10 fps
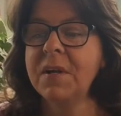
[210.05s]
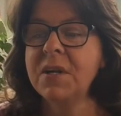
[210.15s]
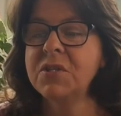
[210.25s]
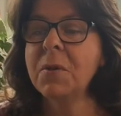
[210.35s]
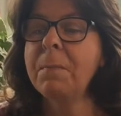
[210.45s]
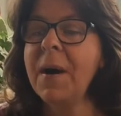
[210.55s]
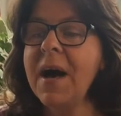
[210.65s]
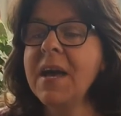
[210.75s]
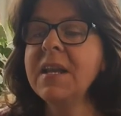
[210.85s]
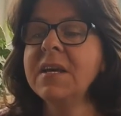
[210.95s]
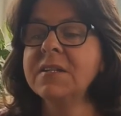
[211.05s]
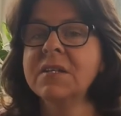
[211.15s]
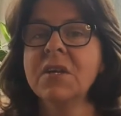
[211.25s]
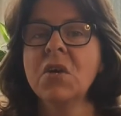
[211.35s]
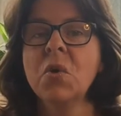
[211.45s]
So Pilate
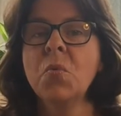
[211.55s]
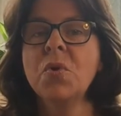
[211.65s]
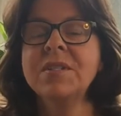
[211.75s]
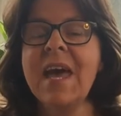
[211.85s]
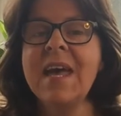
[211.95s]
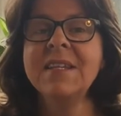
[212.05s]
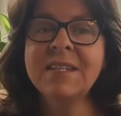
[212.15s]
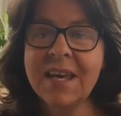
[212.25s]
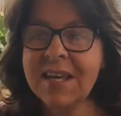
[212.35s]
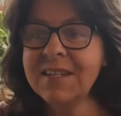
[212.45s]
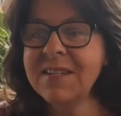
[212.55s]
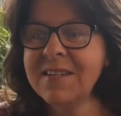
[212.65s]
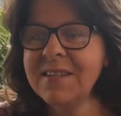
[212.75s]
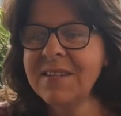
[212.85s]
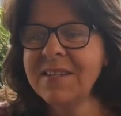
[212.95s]
would enter into the
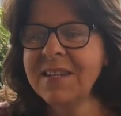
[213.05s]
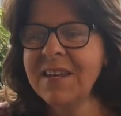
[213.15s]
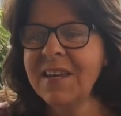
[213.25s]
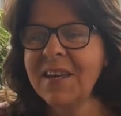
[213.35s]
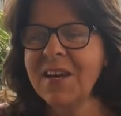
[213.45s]
city,